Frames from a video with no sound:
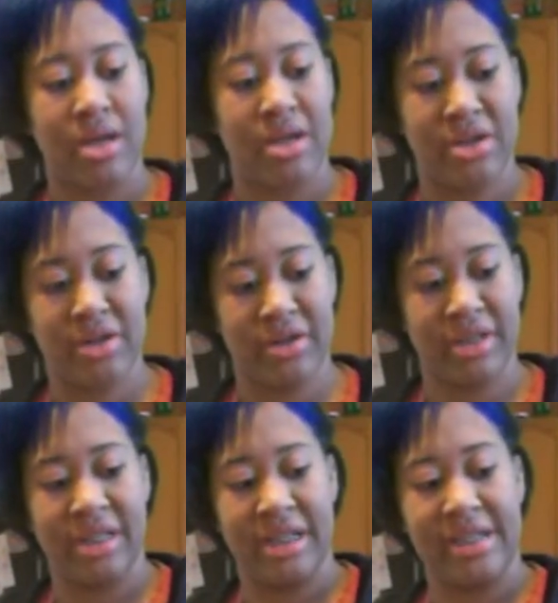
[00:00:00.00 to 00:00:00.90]
You're going
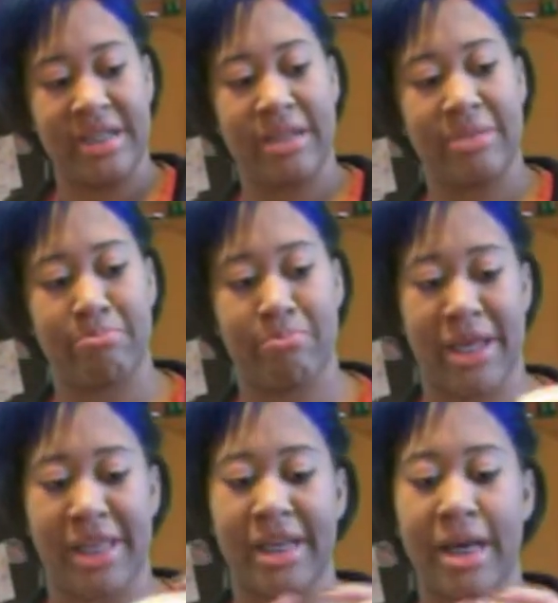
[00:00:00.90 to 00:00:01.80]
to need
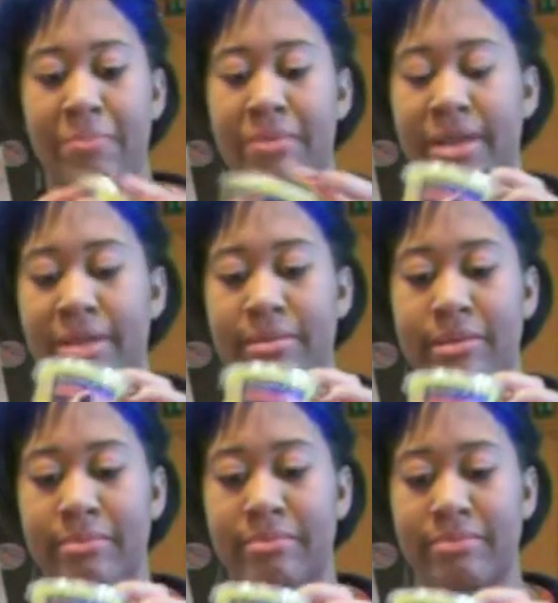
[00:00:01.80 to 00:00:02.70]
baking cups,
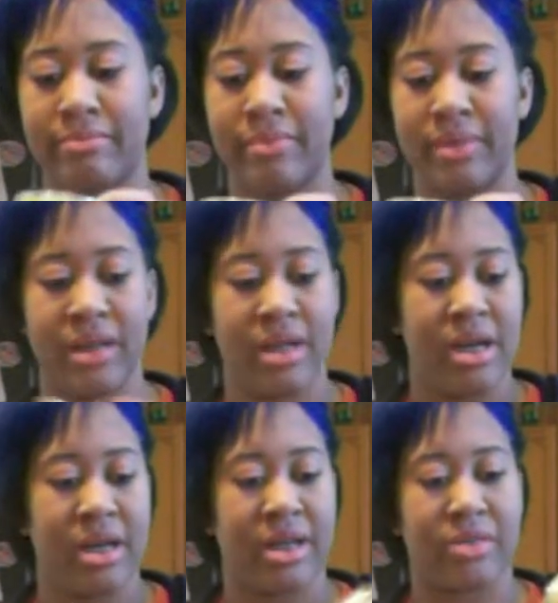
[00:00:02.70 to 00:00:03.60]

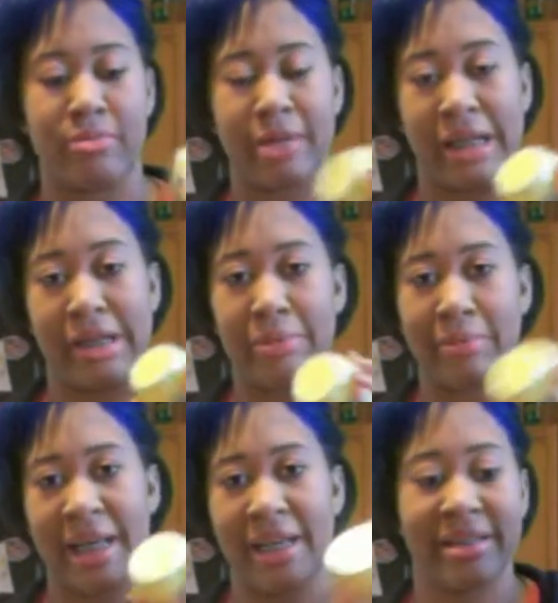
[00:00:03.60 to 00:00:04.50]
because we're making
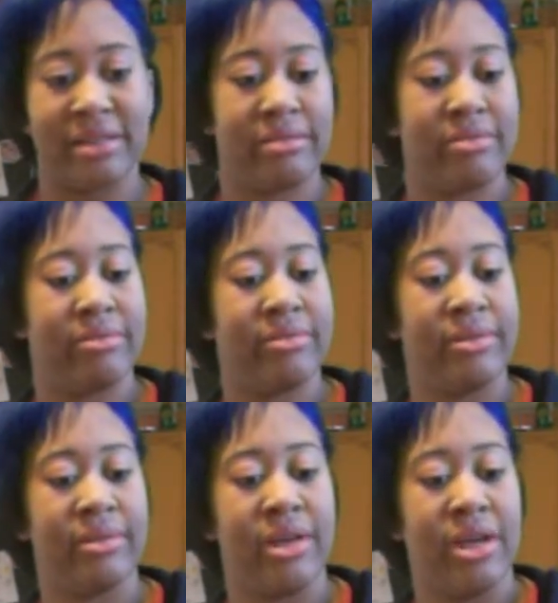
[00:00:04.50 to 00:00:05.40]
cupcakes.
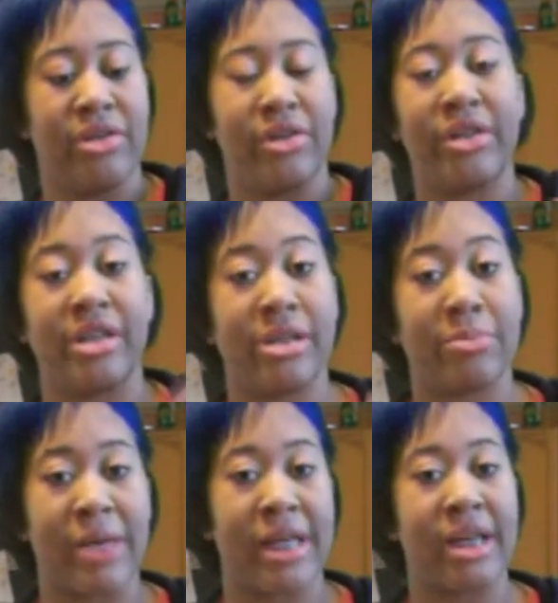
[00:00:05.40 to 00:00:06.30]
You're going to
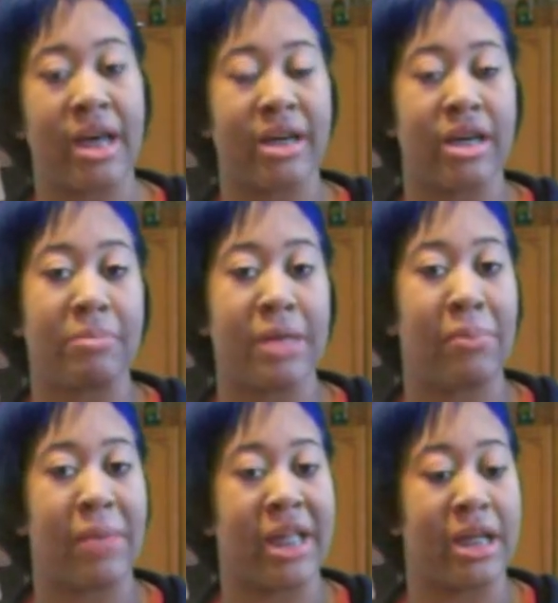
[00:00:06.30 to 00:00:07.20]
need a cupcake
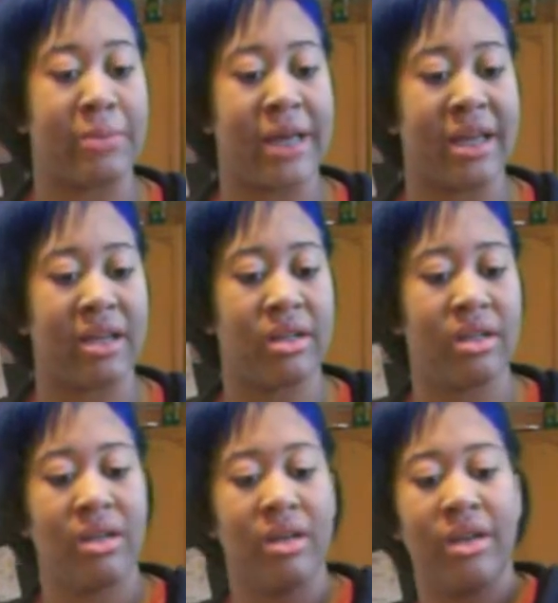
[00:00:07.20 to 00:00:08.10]
baking pan.
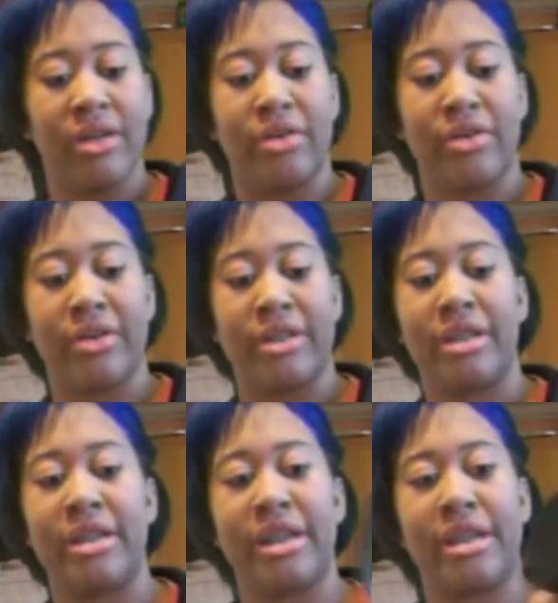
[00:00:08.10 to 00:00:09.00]
You're going to
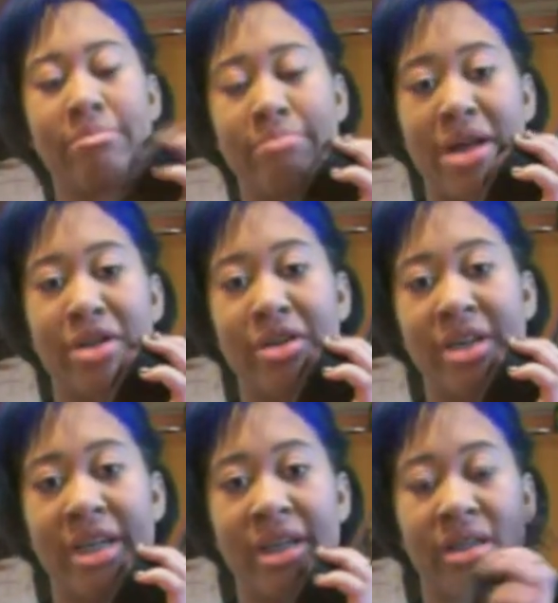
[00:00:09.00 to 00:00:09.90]
need
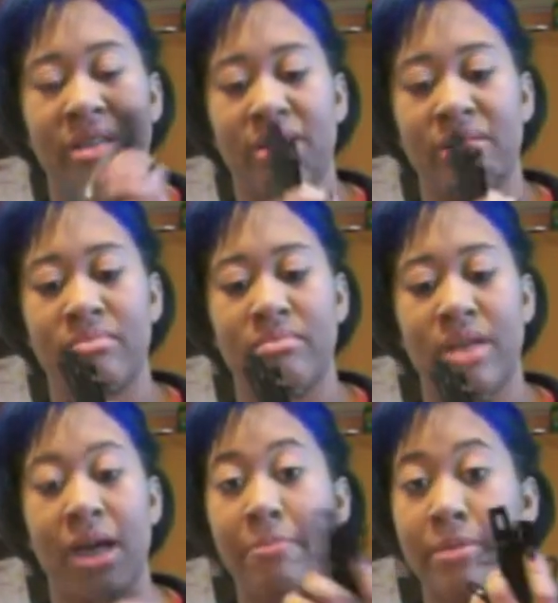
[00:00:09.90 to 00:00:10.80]
measuring
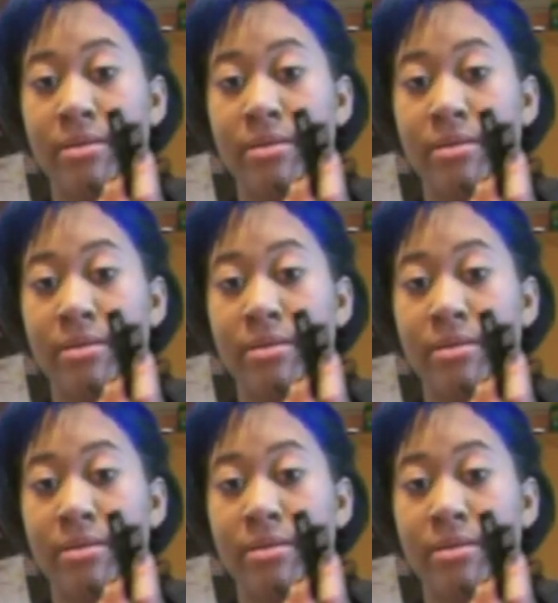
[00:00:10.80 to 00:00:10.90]
cups.